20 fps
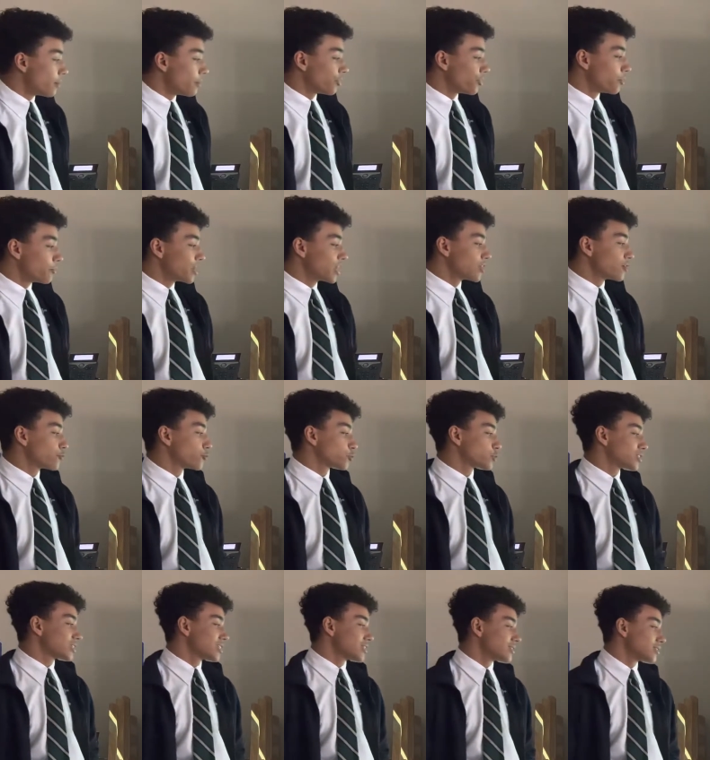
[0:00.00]
The meaningful
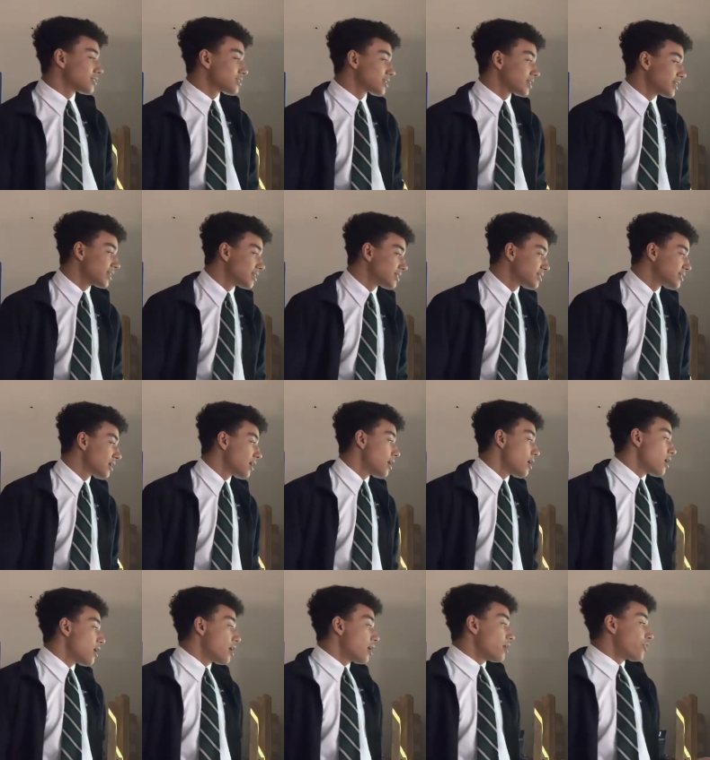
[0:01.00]
sentence is
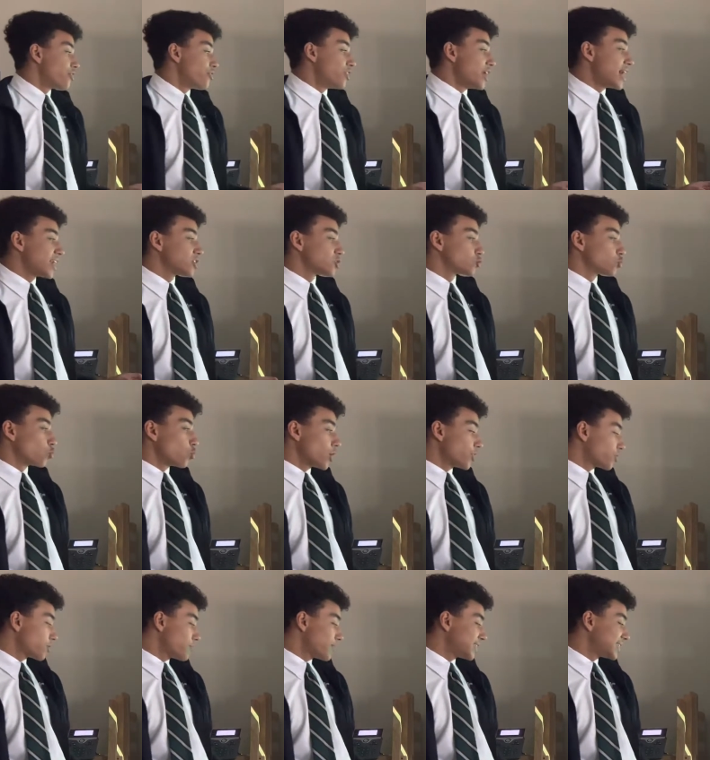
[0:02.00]
that is what
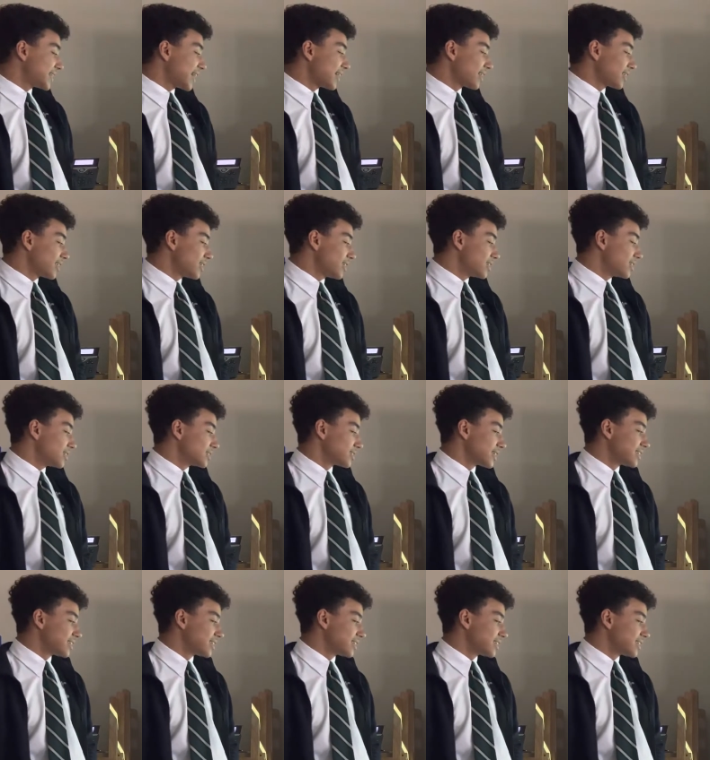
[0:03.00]
the mentality is.